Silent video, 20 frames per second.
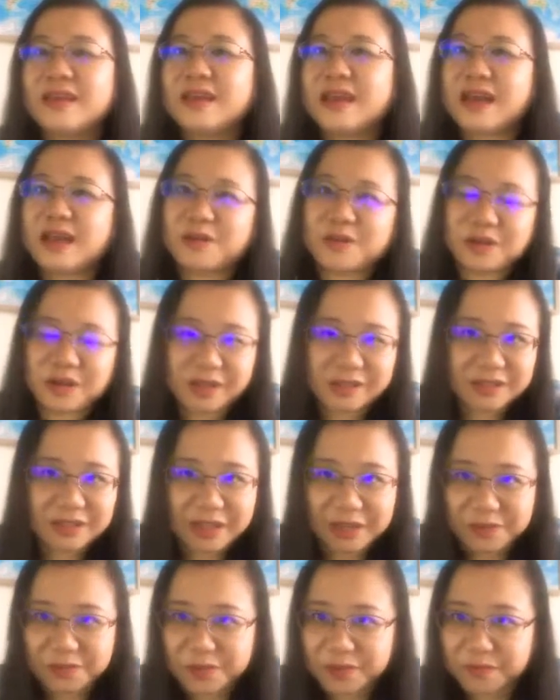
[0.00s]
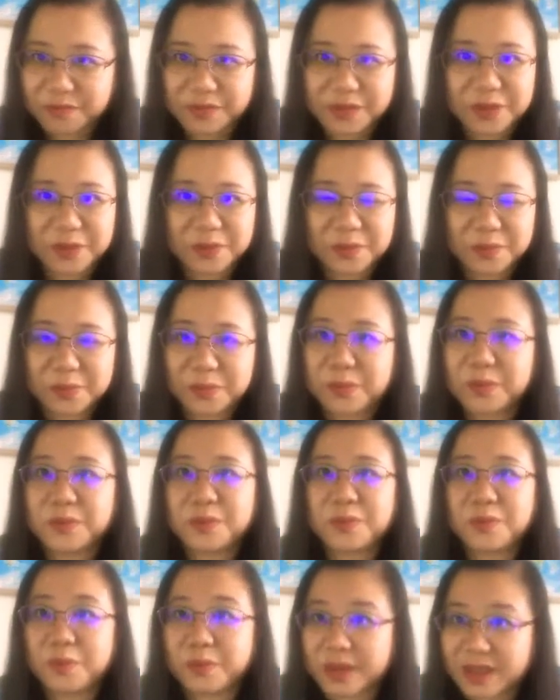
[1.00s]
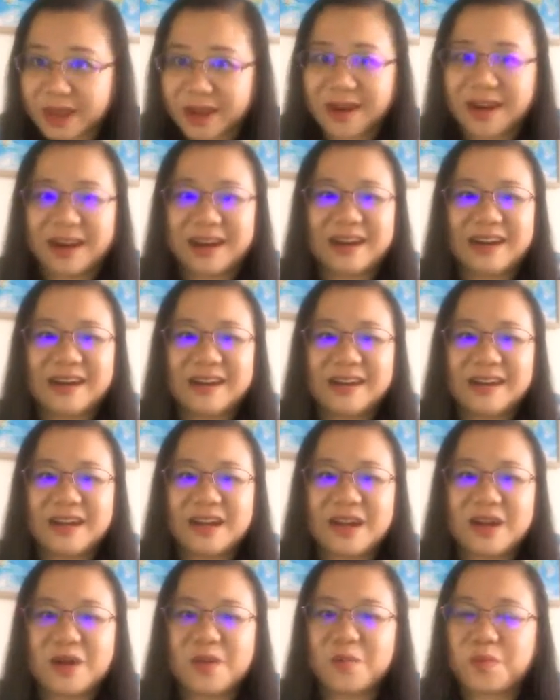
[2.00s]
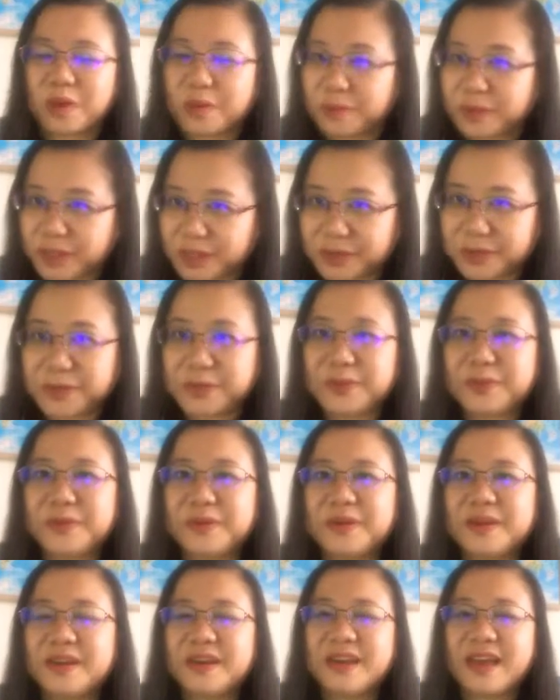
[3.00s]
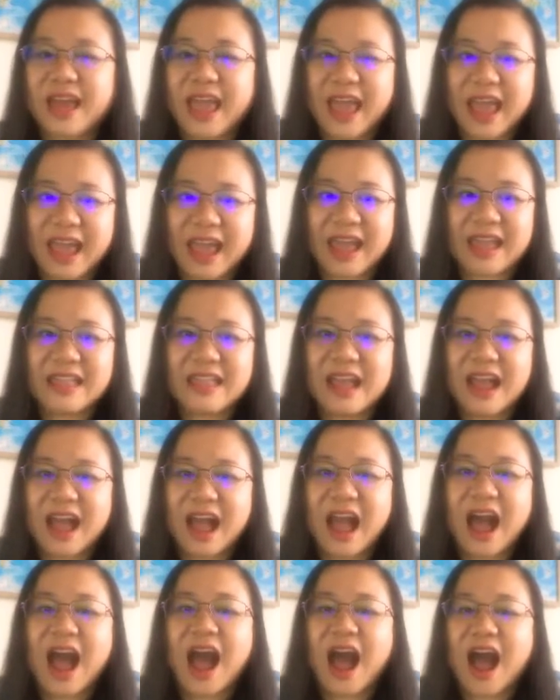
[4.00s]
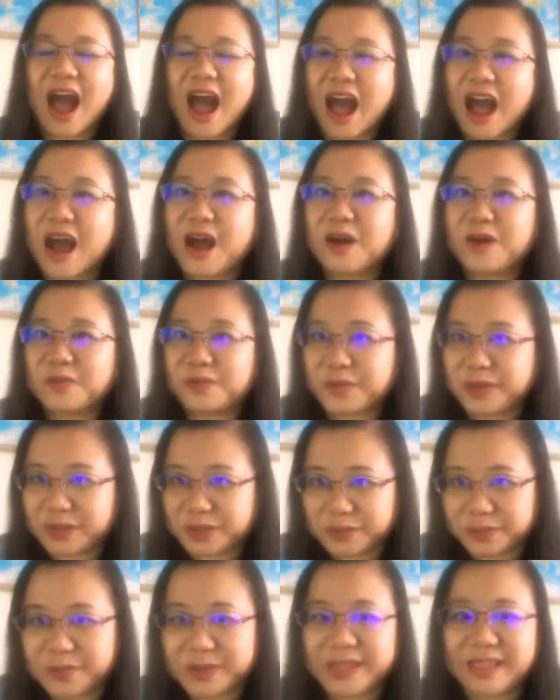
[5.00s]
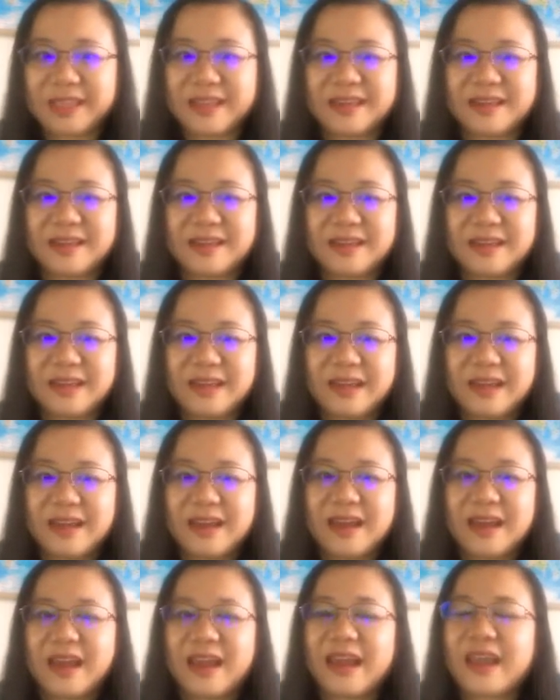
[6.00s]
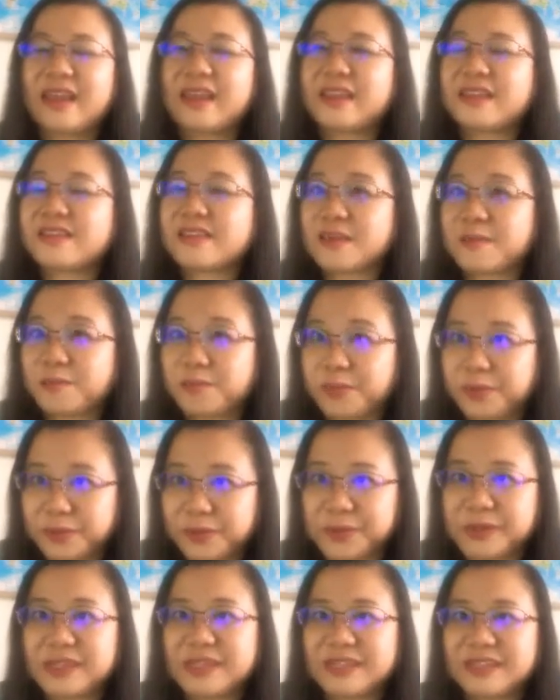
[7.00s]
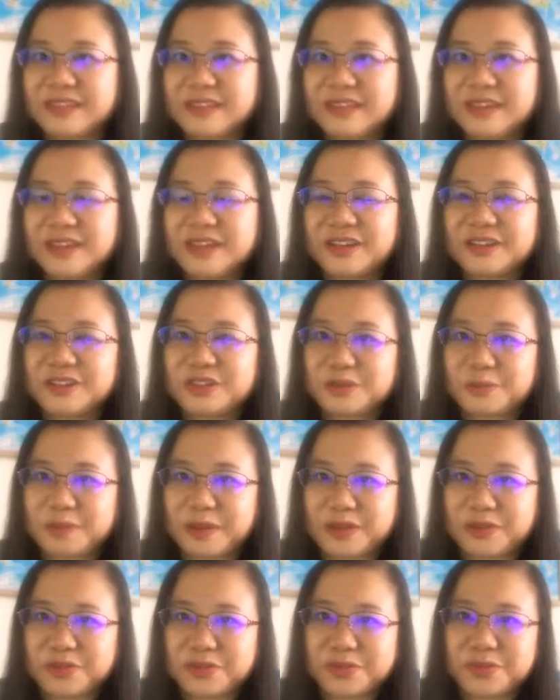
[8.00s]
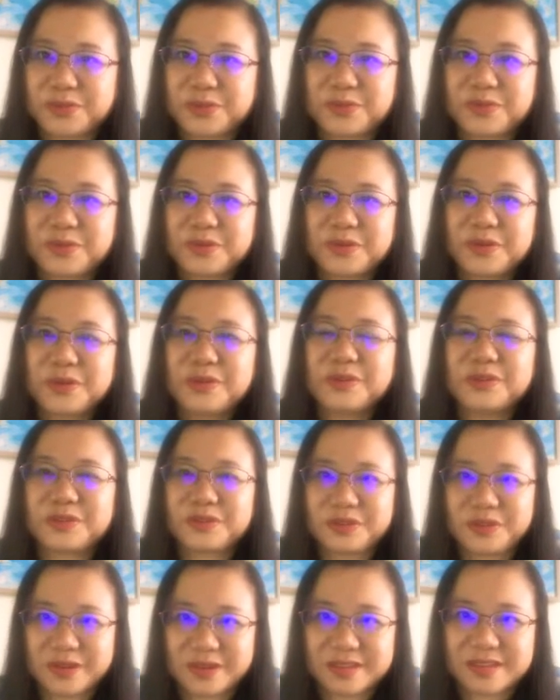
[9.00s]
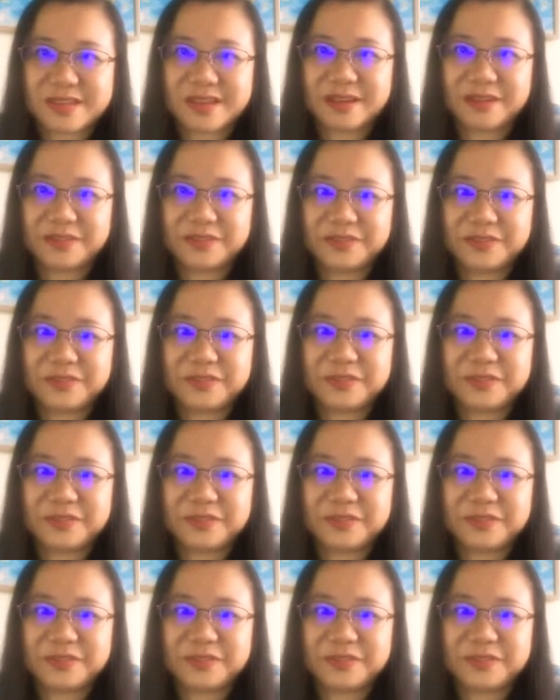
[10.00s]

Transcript: Our content reveal who we are, what we do, and how we do it. It is important to be true to yourself.